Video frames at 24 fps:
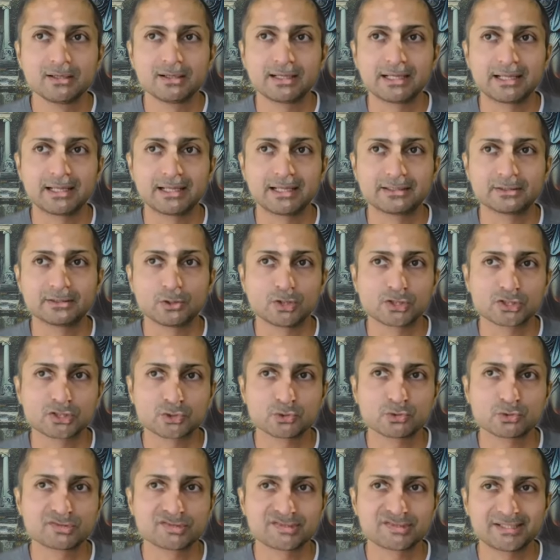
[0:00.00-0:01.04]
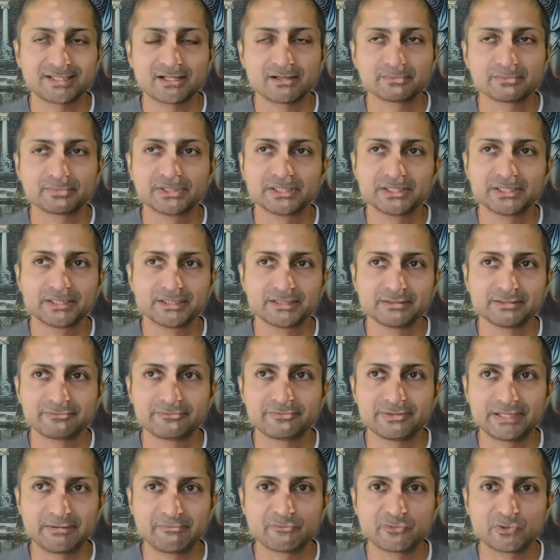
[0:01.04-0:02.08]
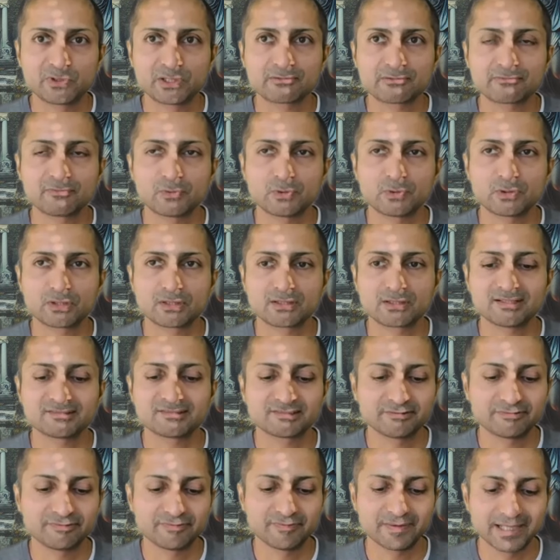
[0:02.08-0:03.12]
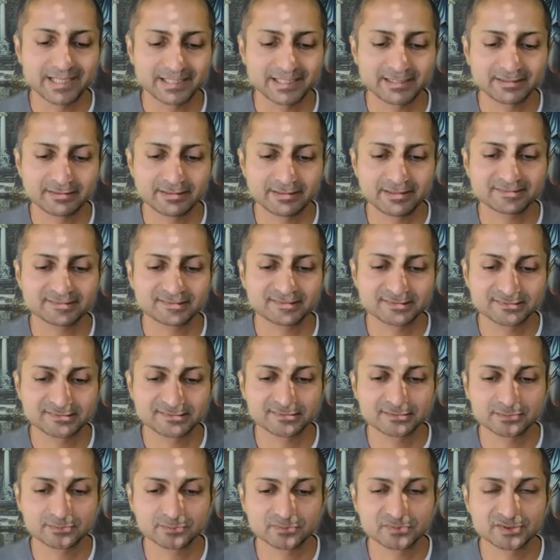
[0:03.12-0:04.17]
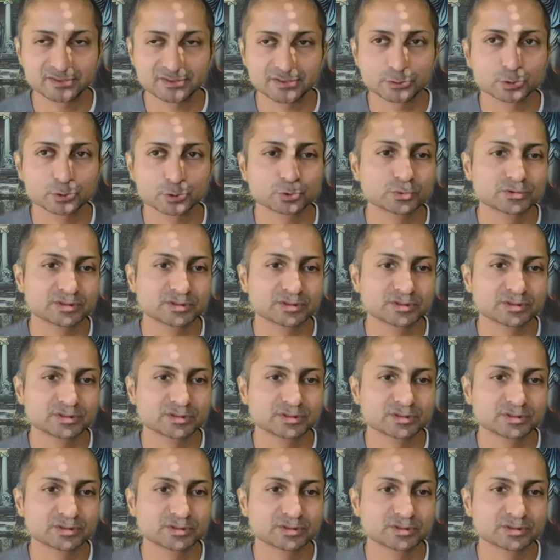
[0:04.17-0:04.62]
and also set up the framework for classifying their systems into